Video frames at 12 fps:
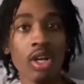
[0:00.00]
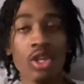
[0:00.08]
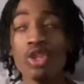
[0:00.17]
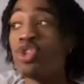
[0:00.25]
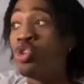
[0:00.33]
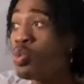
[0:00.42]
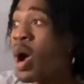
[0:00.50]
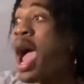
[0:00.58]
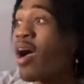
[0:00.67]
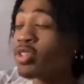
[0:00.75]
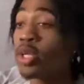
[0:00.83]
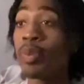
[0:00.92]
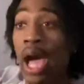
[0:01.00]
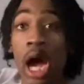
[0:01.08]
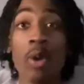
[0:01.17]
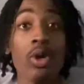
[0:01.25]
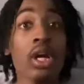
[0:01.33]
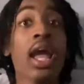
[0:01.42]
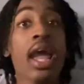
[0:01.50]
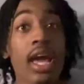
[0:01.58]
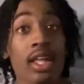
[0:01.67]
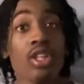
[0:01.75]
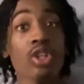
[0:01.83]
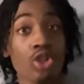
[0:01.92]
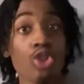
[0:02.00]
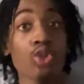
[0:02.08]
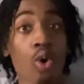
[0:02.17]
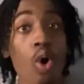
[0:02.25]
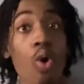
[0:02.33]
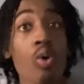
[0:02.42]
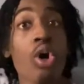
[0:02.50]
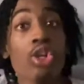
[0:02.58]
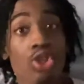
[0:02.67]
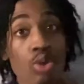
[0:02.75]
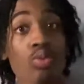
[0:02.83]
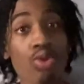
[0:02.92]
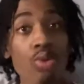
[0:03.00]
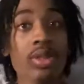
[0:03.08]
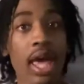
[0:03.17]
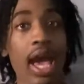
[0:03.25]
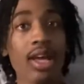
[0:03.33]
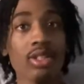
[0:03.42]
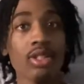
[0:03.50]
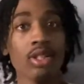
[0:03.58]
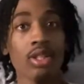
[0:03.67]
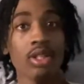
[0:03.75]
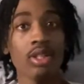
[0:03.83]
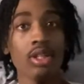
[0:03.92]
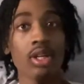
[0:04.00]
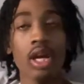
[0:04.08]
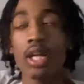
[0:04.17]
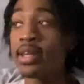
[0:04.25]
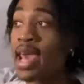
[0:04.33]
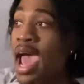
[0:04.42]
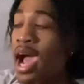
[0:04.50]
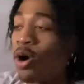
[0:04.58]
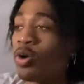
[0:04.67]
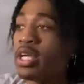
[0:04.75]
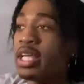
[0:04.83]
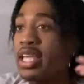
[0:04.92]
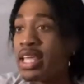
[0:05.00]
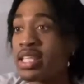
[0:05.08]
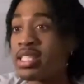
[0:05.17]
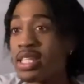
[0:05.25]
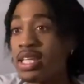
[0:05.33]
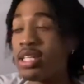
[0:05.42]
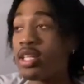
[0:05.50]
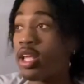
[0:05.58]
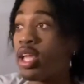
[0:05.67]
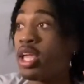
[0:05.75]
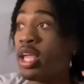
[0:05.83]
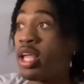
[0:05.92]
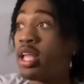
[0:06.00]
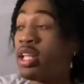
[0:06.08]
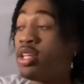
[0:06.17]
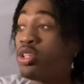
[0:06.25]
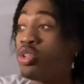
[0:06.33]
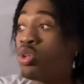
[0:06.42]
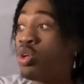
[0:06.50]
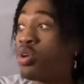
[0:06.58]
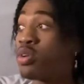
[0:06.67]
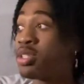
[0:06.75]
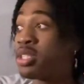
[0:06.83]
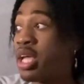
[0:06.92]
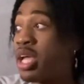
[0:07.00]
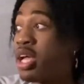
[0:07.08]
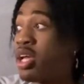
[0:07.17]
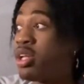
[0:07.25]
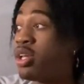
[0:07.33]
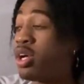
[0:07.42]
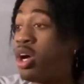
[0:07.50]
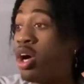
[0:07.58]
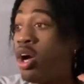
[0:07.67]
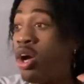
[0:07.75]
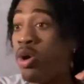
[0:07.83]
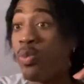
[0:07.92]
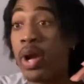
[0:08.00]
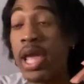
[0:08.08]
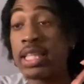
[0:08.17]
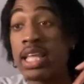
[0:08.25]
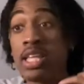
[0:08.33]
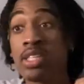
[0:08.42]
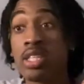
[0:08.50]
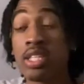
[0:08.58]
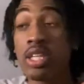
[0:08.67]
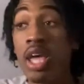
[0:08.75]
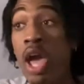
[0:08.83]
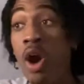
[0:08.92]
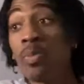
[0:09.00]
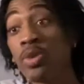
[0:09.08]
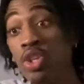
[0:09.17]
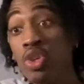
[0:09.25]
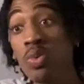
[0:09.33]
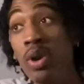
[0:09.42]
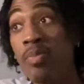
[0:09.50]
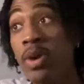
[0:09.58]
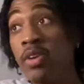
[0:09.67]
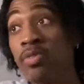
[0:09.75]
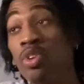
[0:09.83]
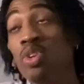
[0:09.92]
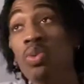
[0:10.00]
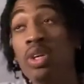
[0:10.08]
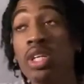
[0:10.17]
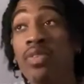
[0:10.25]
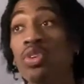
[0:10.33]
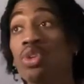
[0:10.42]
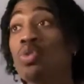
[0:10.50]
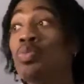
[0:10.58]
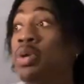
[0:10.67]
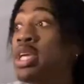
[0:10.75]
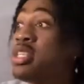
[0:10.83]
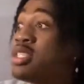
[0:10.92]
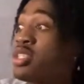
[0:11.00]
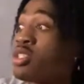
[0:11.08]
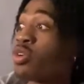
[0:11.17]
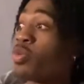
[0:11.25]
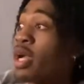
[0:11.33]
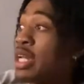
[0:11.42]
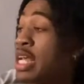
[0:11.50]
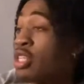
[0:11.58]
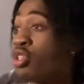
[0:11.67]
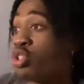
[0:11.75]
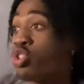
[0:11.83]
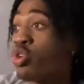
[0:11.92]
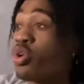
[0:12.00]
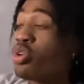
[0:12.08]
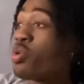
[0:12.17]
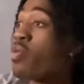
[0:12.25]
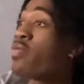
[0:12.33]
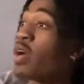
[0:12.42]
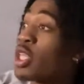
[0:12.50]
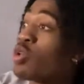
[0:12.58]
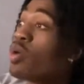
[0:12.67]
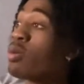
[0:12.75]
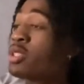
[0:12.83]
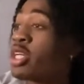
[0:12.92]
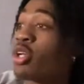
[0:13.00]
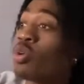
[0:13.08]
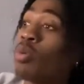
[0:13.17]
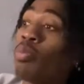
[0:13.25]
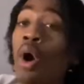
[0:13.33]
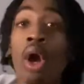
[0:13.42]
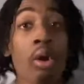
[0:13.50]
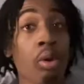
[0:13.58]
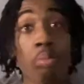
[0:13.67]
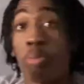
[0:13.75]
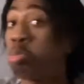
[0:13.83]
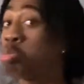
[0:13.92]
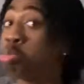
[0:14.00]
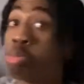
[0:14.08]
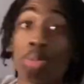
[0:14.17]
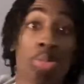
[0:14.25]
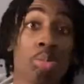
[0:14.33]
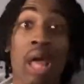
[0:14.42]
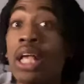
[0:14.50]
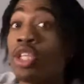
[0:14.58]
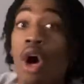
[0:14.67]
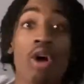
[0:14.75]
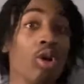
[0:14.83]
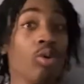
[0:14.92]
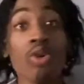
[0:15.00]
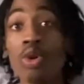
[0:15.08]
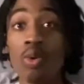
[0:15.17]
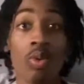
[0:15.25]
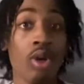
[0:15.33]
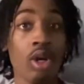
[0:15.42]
You have the power and the control to do that. Now, is it in, you know what I'm saying, a way that's helping you and better for you and giving you peace? Is it a way that's destroying you, fucking you up, tearing you apart? That's all on you.